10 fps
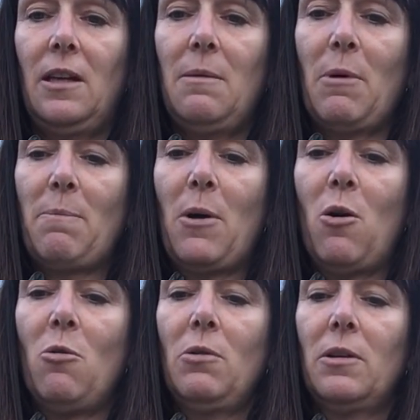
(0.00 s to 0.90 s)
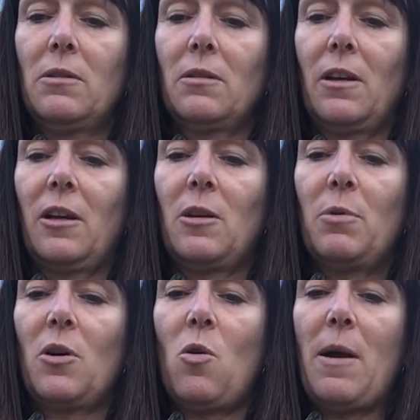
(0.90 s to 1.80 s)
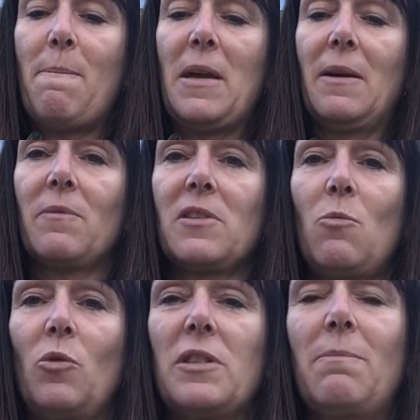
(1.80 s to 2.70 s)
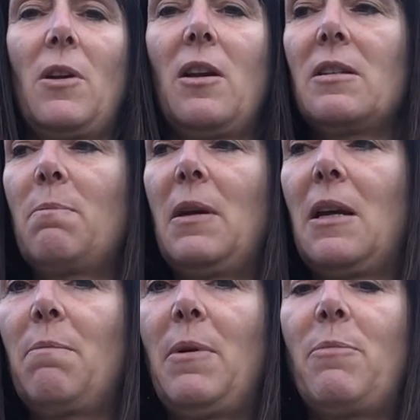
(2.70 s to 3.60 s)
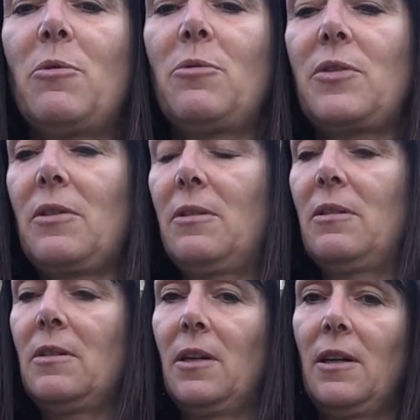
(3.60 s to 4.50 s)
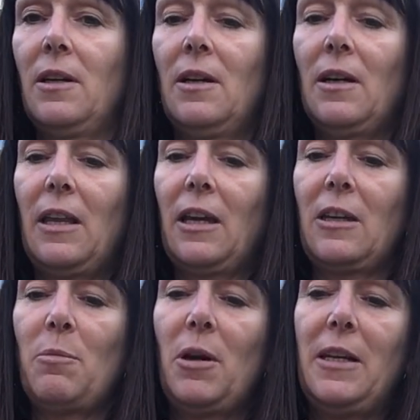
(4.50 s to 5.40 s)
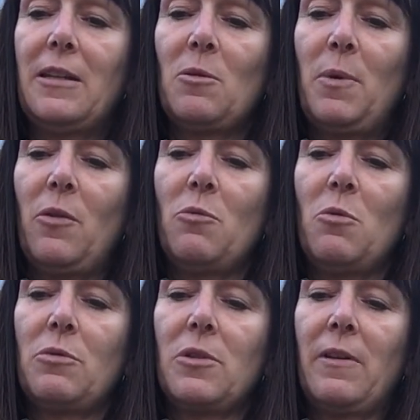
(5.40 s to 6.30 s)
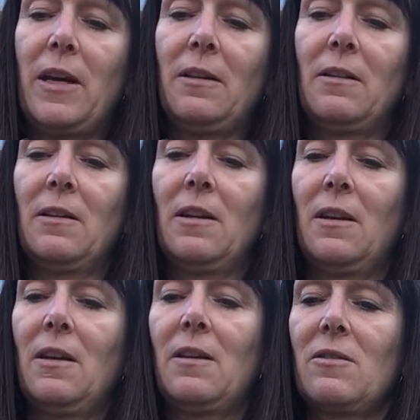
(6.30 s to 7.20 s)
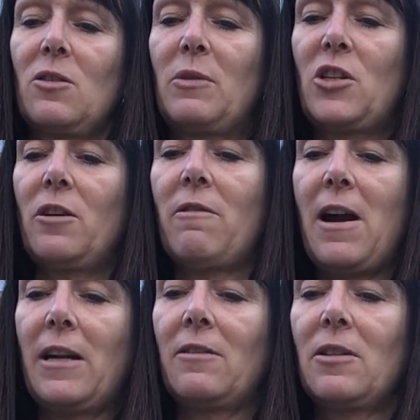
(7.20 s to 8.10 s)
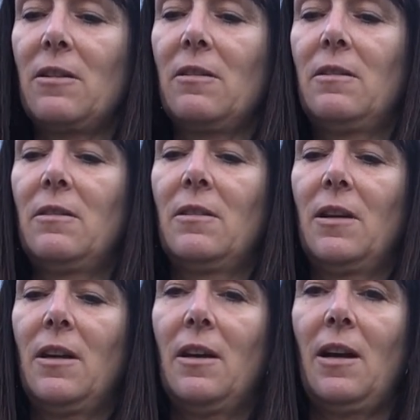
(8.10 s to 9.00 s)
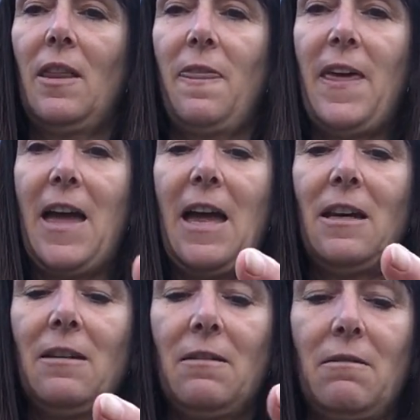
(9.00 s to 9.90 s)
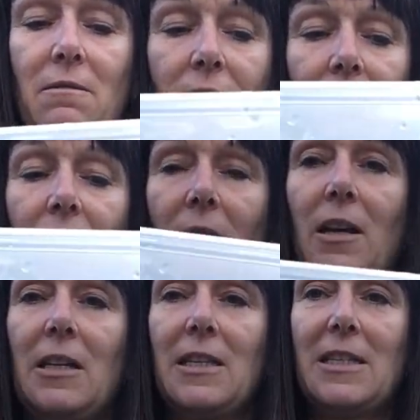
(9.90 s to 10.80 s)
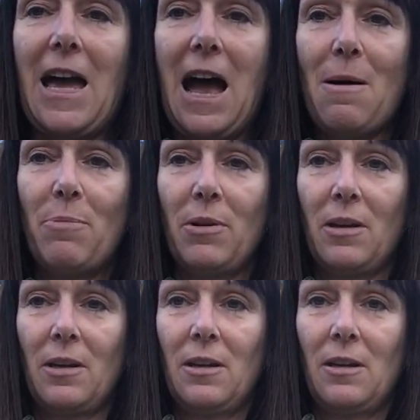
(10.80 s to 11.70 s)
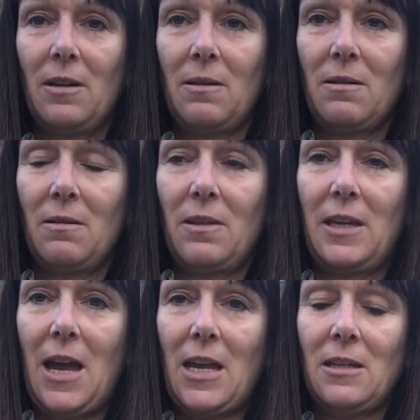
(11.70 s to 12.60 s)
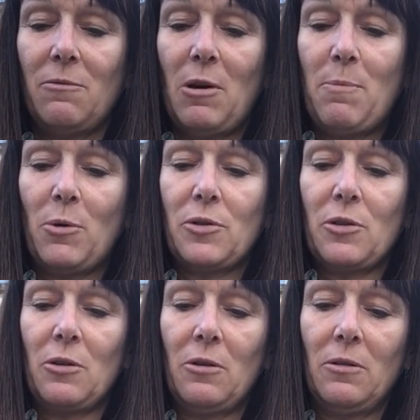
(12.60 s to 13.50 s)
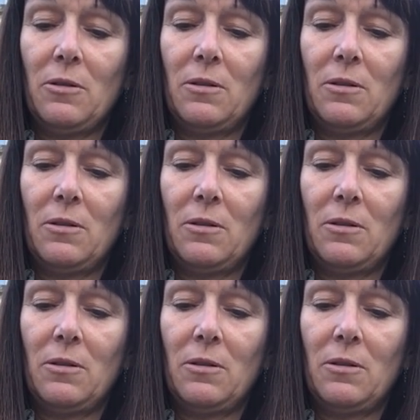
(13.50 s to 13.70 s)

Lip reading: in my bowls. I'm going to put quite a bit because I want some nice big bubbles, and I'm going to put a little bit of water in, swish it around, and then I'm going to dab the end of my bottle